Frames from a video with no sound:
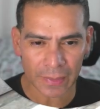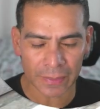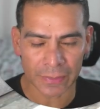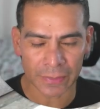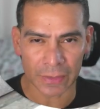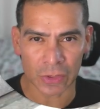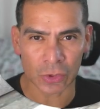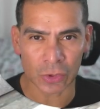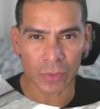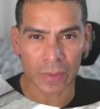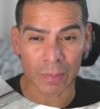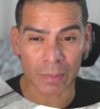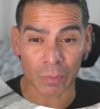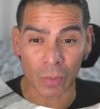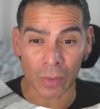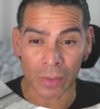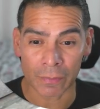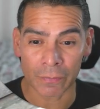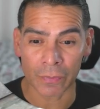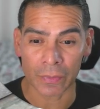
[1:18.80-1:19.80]
trim
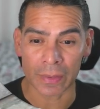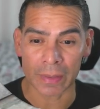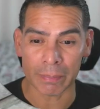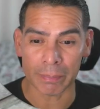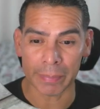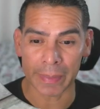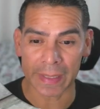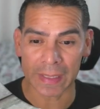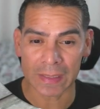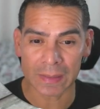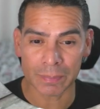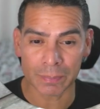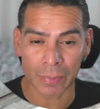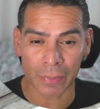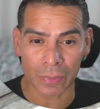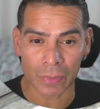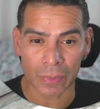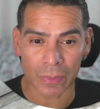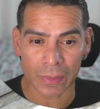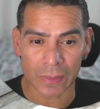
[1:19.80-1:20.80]
work for the
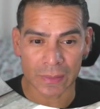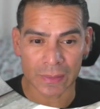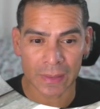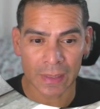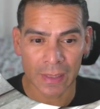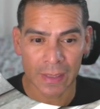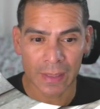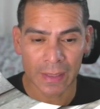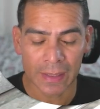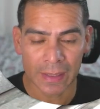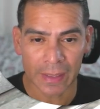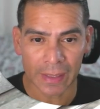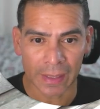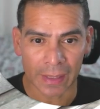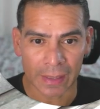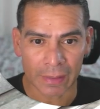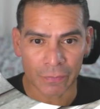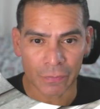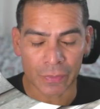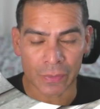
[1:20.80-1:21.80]
baseboards
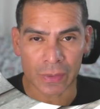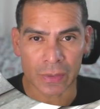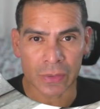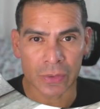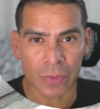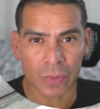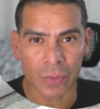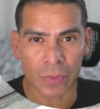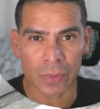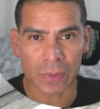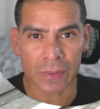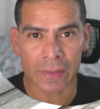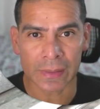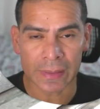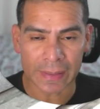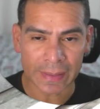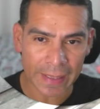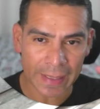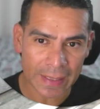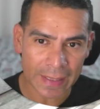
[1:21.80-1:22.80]
and for the doors and the
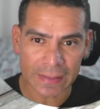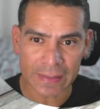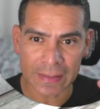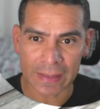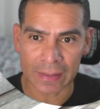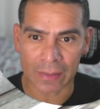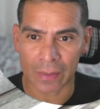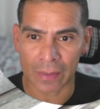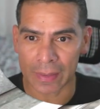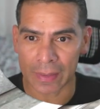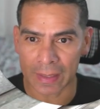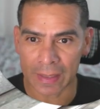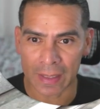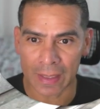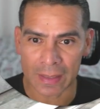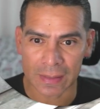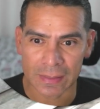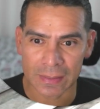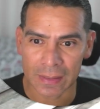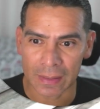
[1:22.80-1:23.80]
casing and all that kind
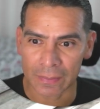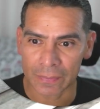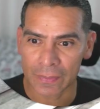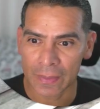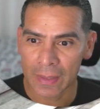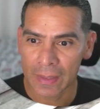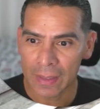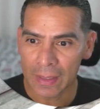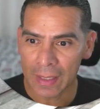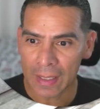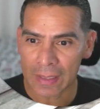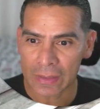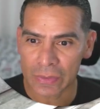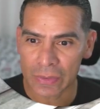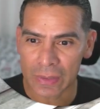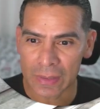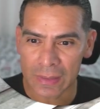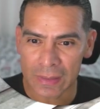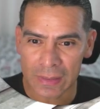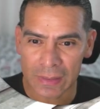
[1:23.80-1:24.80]
of stuff. As you
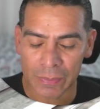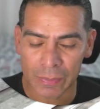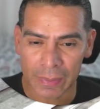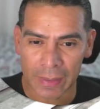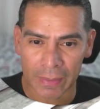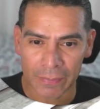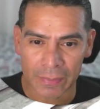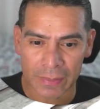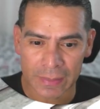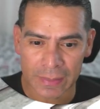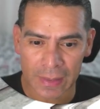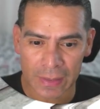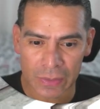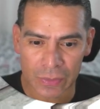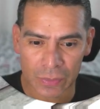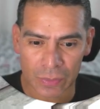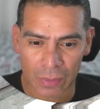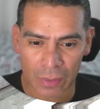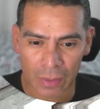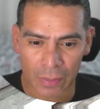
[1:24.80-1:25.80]
can see, we have the
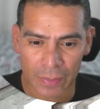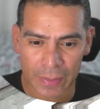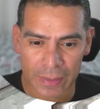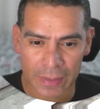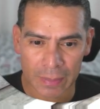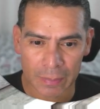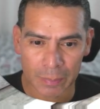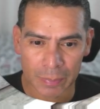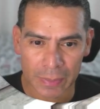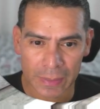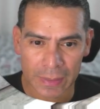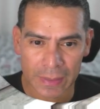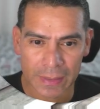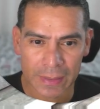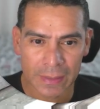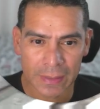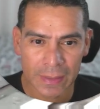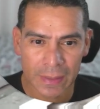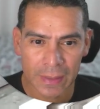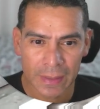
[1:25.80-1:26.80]
texture already
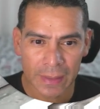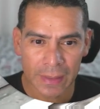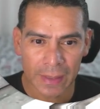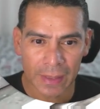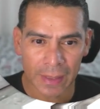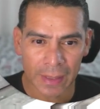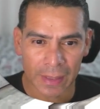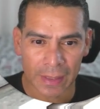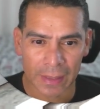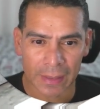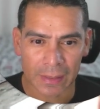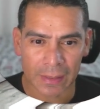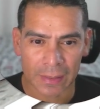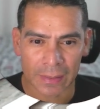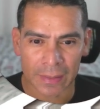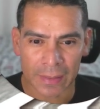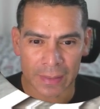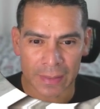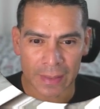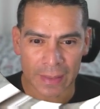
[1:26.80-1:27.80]
completed, and
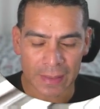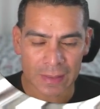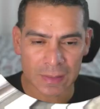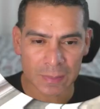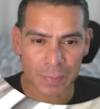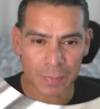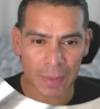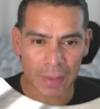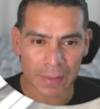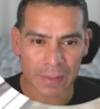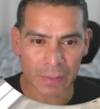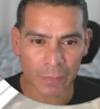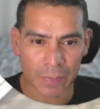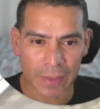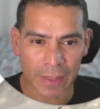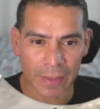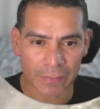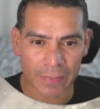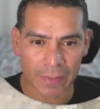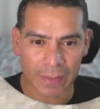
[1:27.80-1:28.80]
the next spot that we
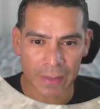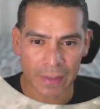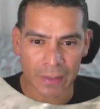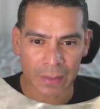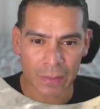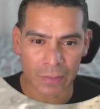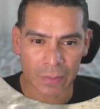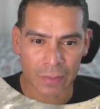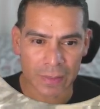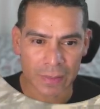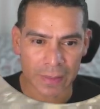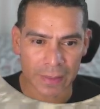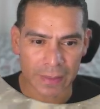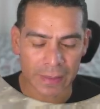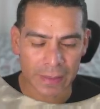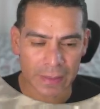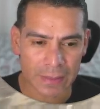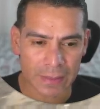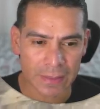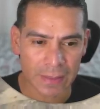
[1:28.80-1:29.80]
have to get going
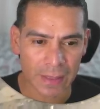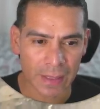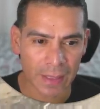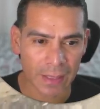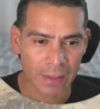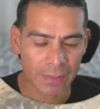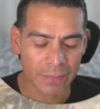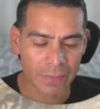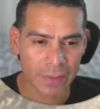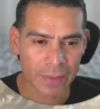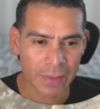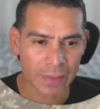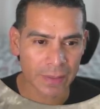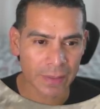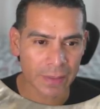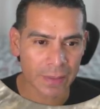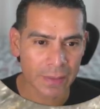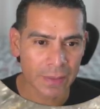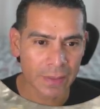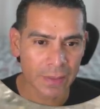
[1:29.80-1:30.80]
is having
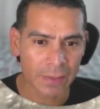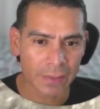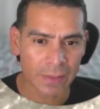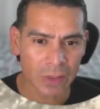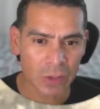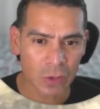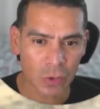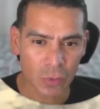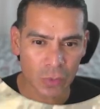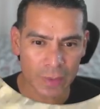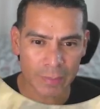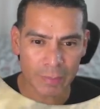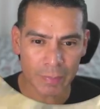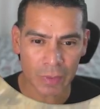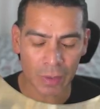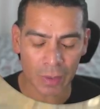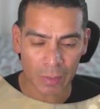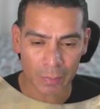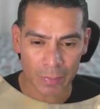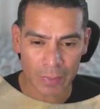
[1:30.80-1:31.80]
the trim
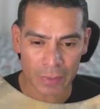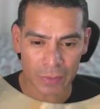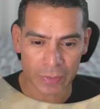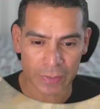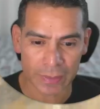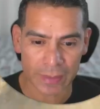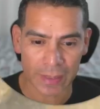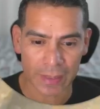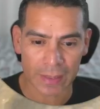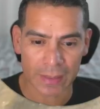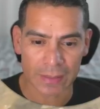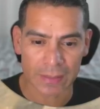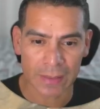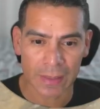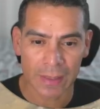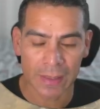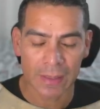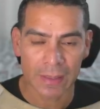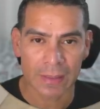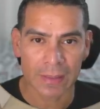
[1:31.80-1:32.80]
carpentry, guys.
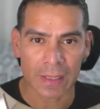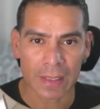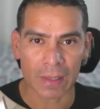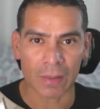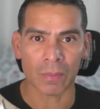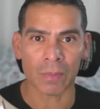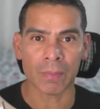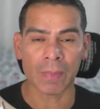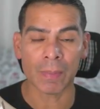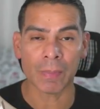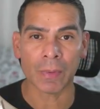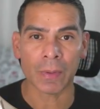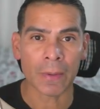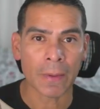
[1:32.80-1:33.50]
Now remember,